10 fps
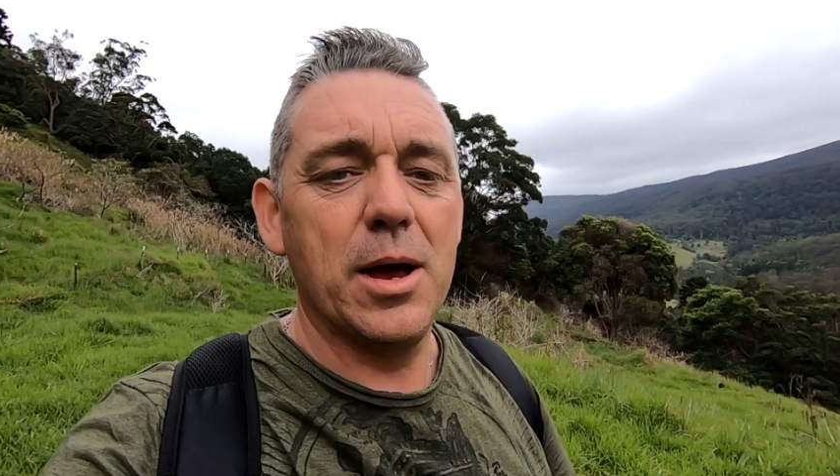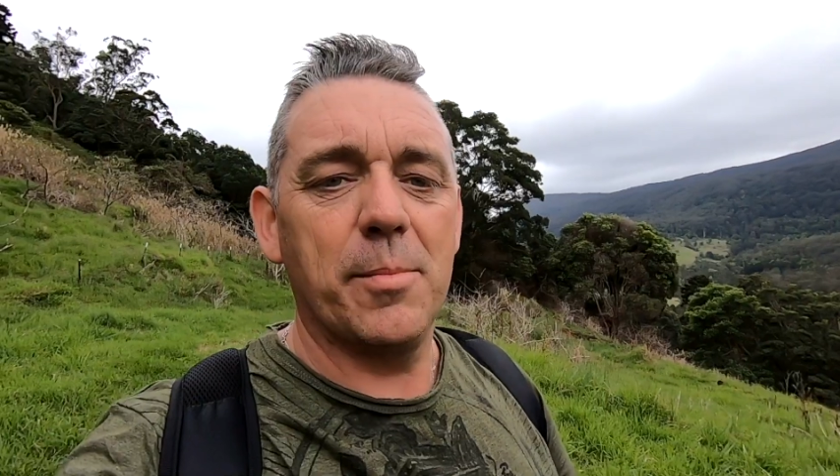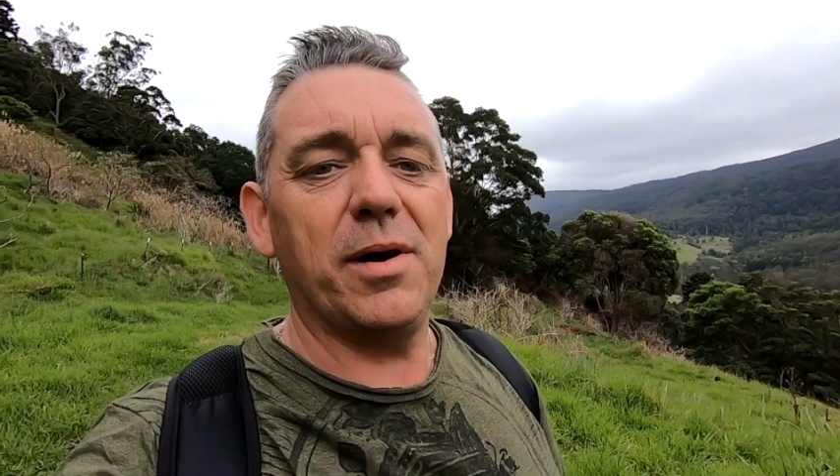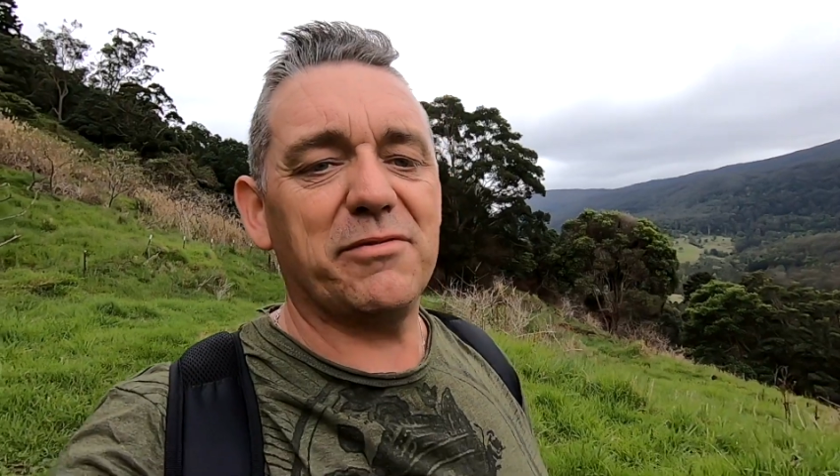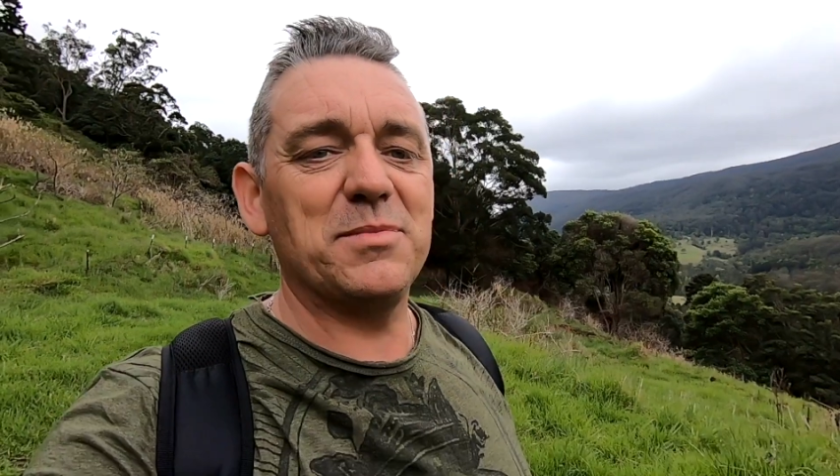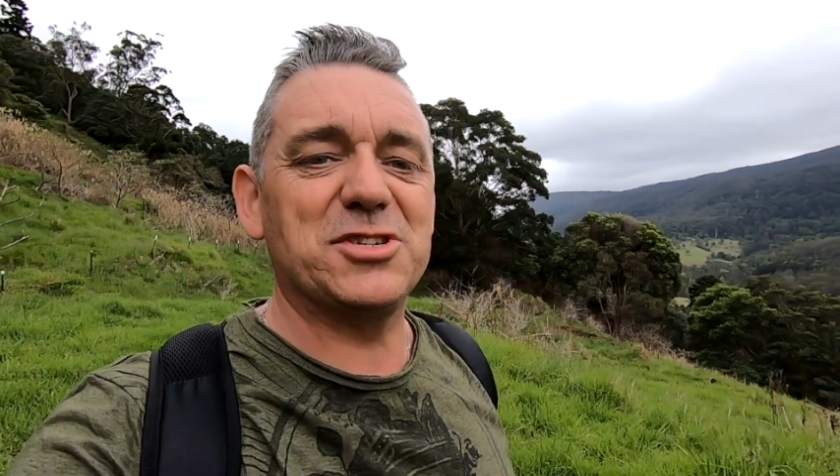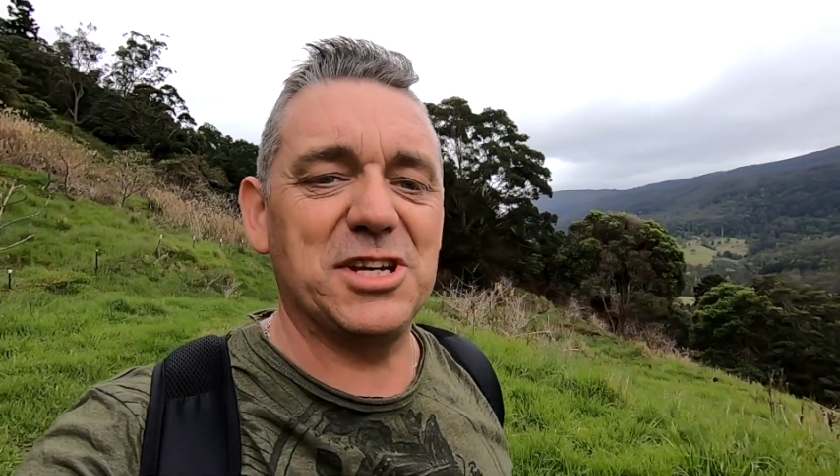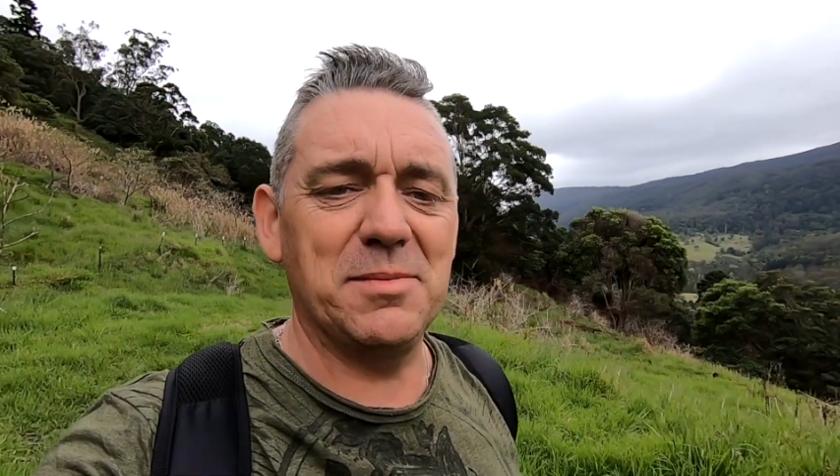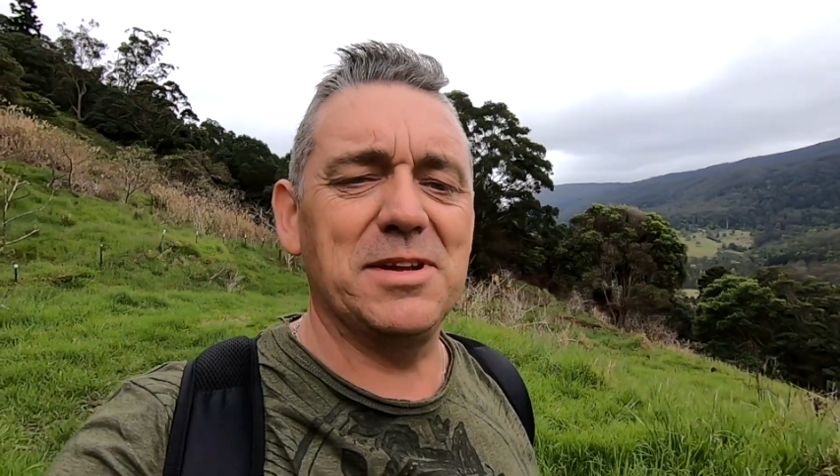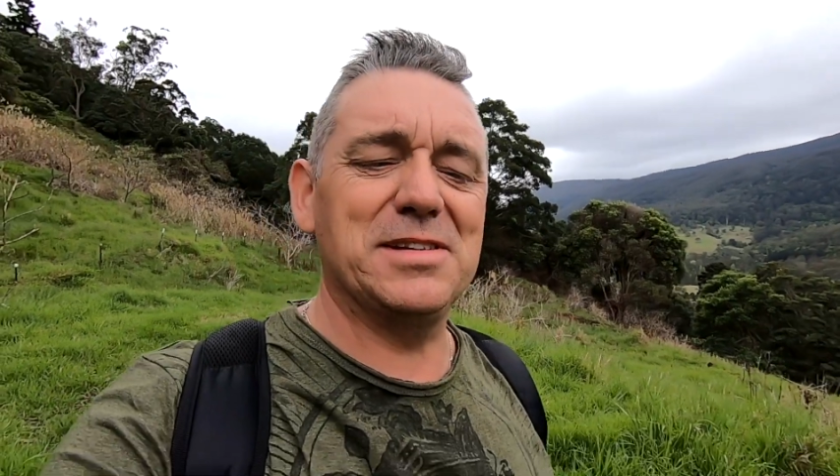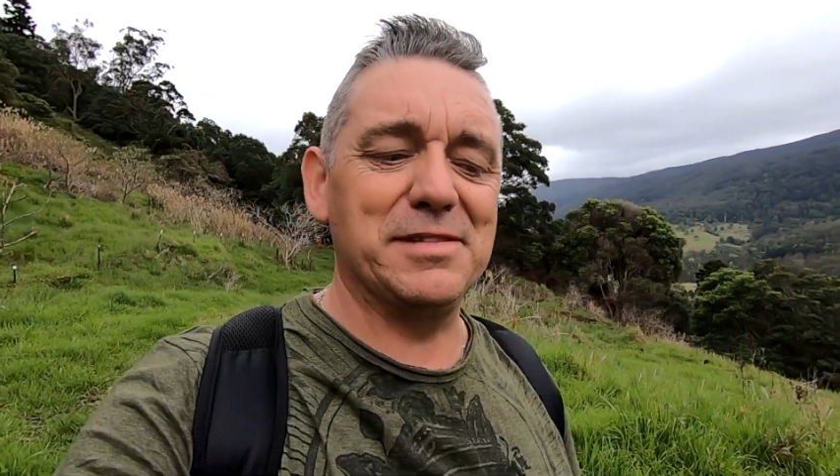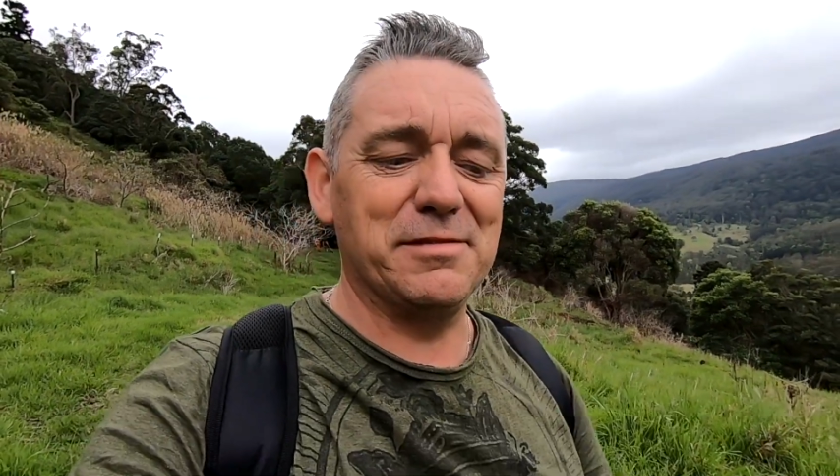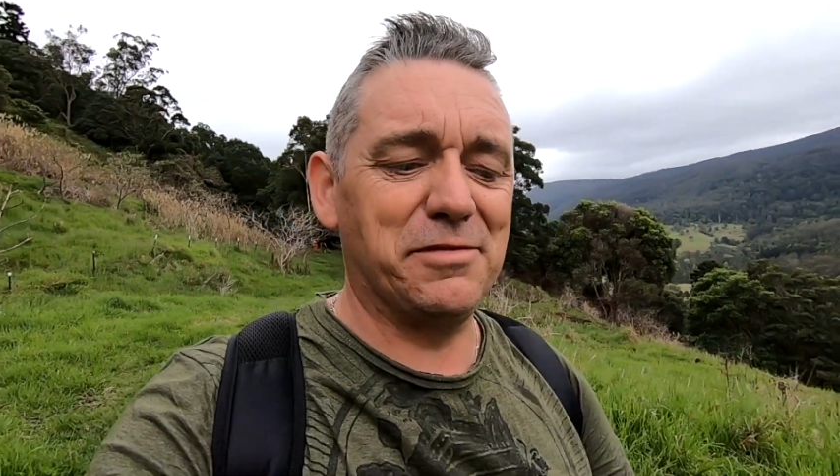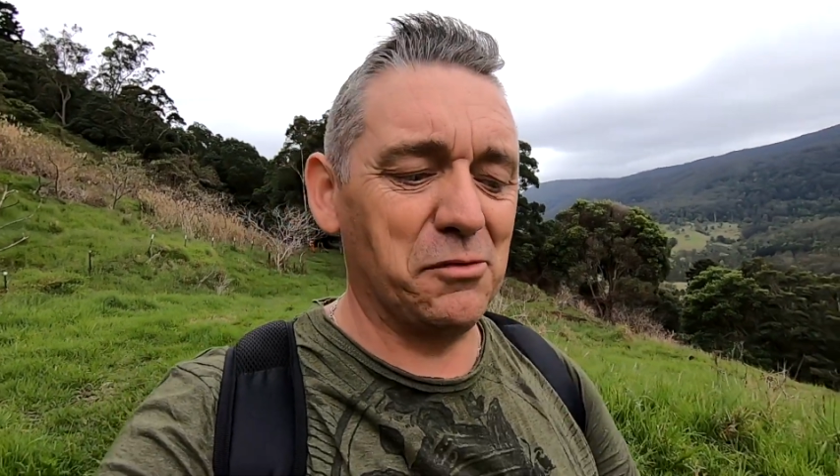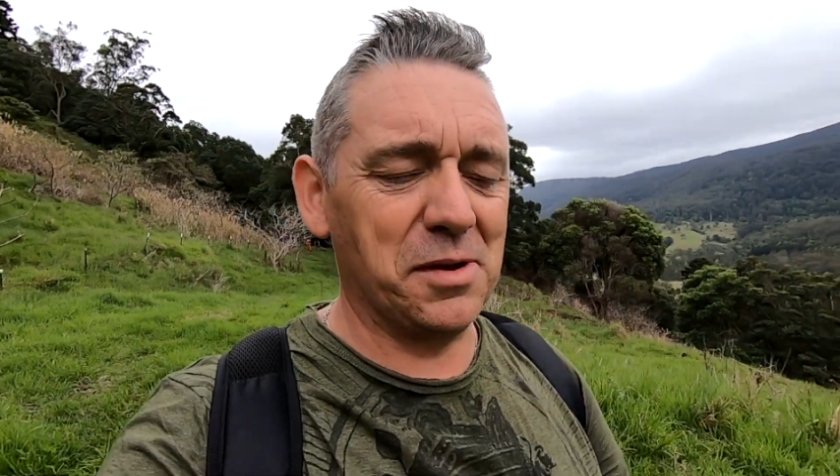Apart from the steepness
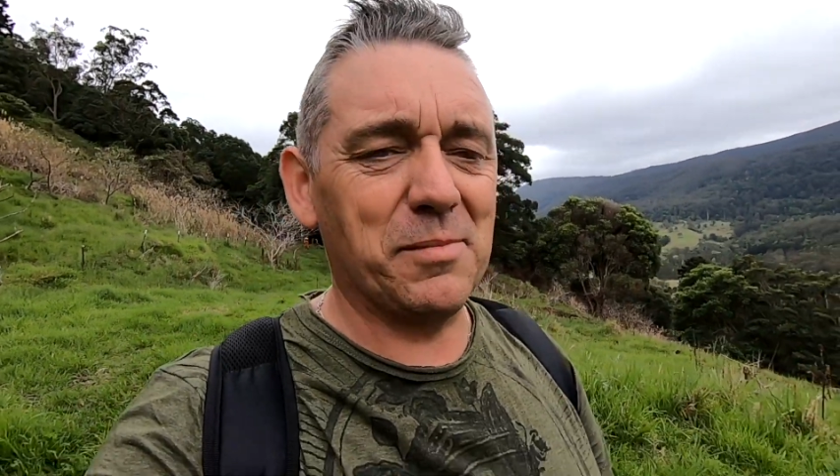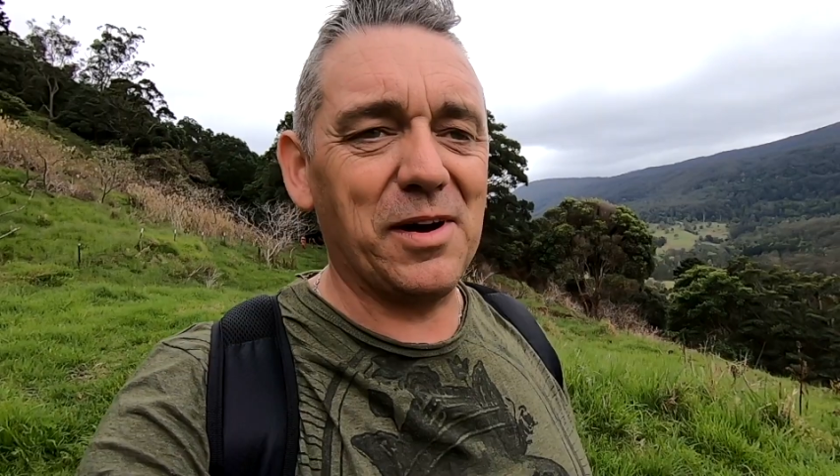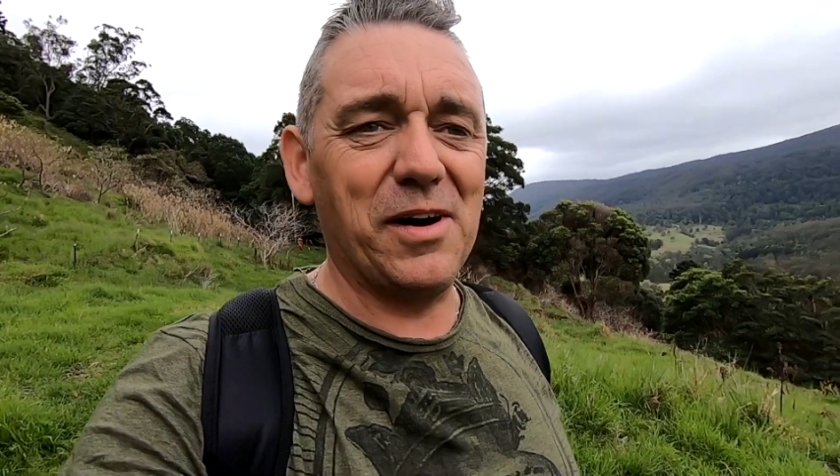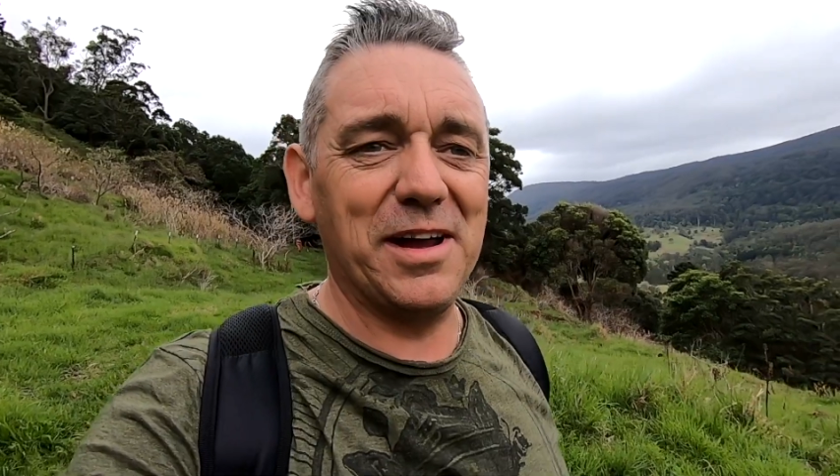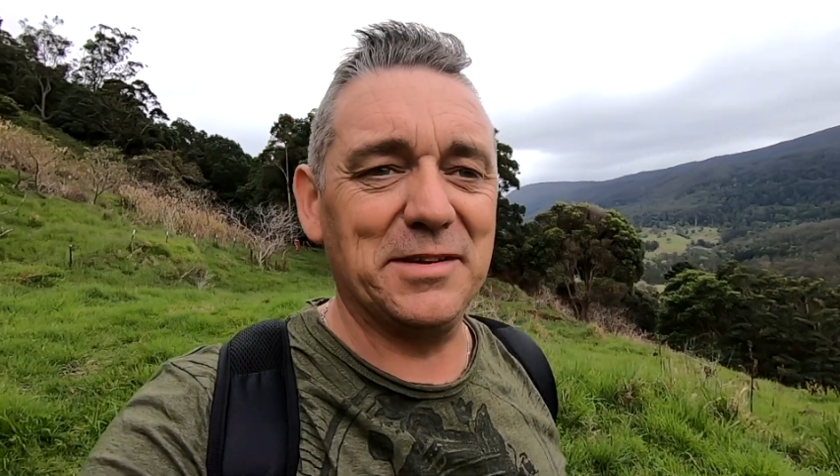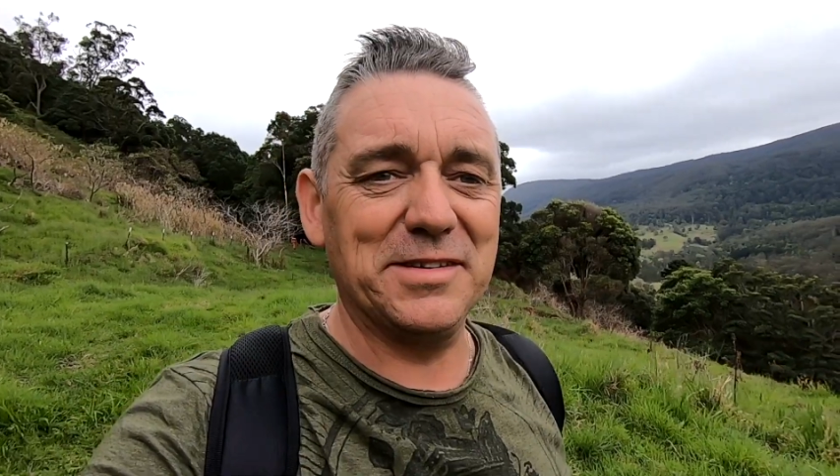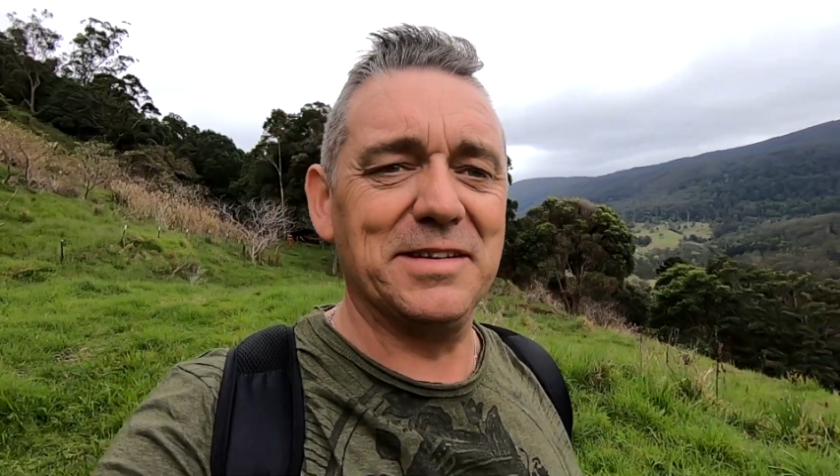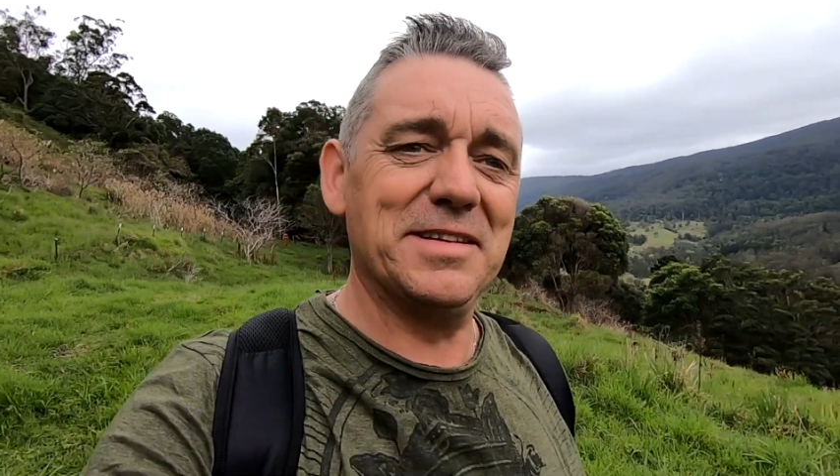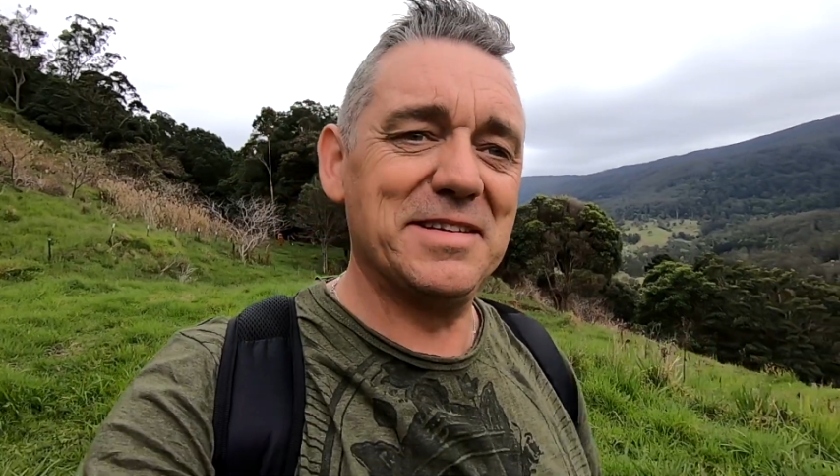and falling behind and